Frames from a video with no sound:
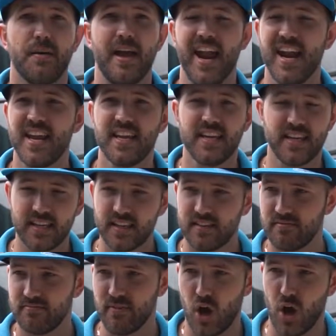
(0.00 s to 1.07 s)
Any
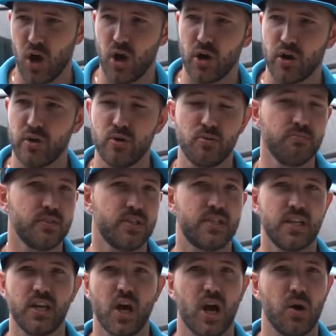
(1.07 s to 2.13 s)
home
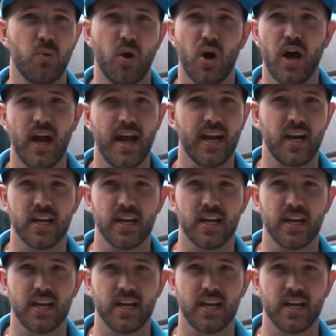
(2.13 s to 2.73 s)
DIY,